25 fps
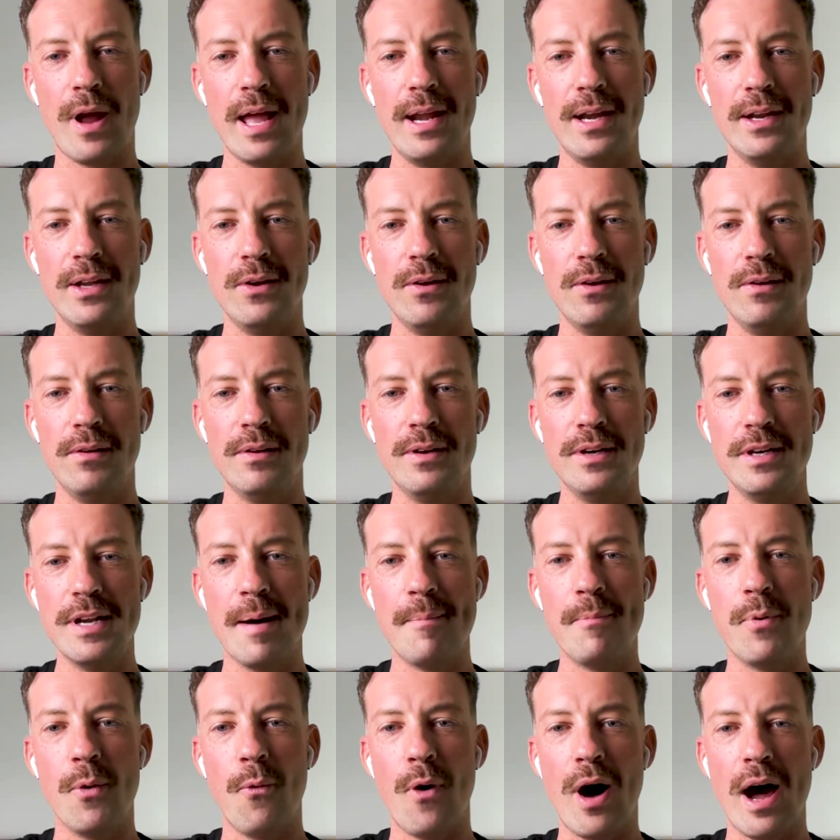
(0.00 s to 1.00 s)
rating you
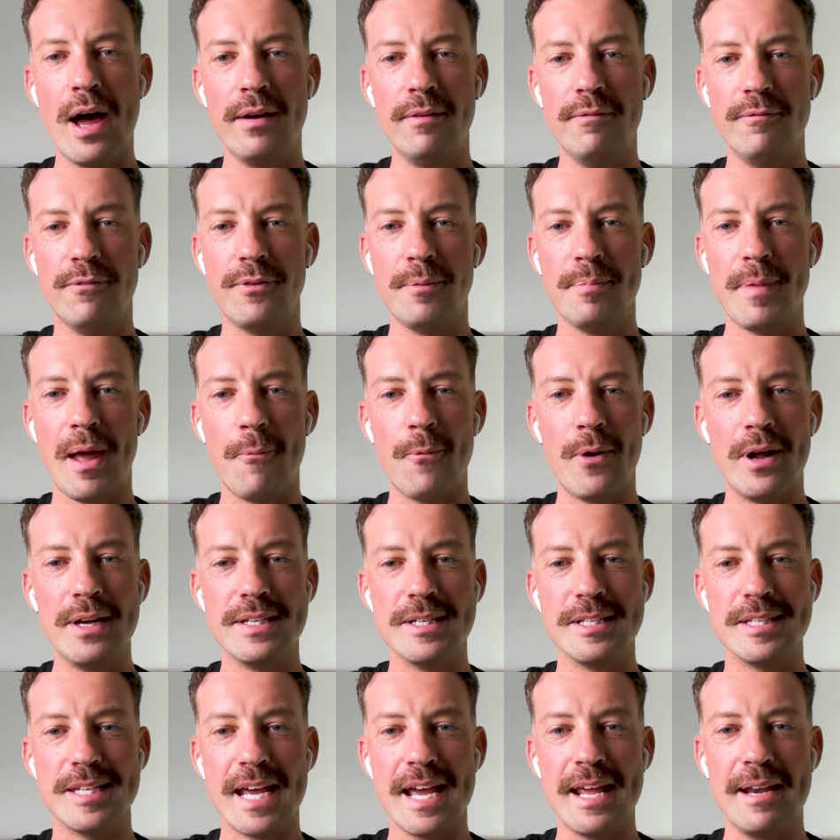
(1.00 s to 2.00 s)
number one from that one
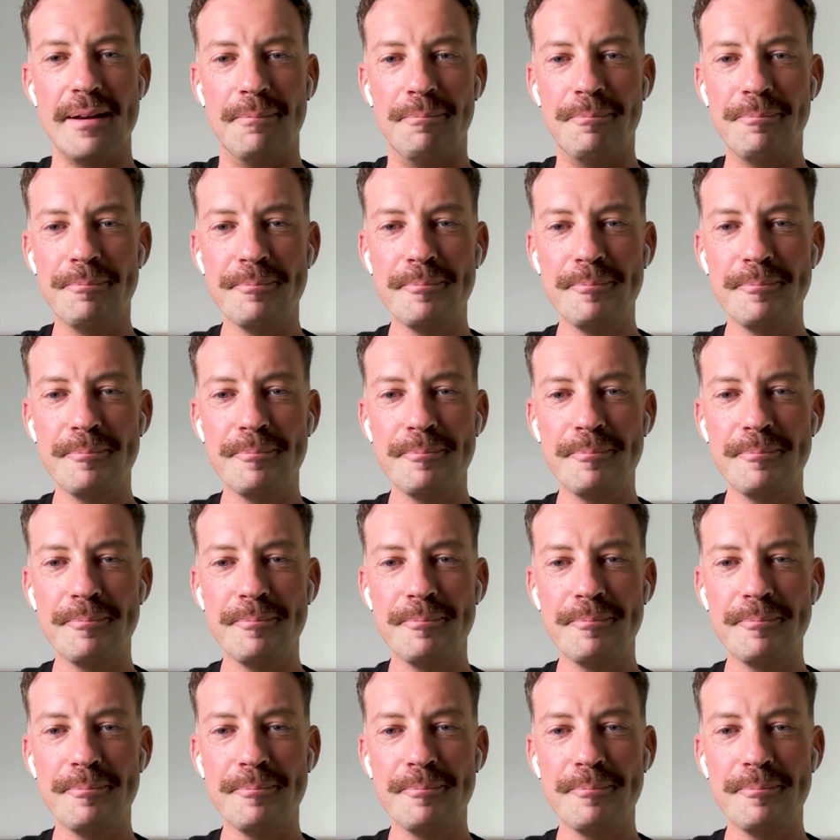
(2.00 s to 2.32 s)
to ten?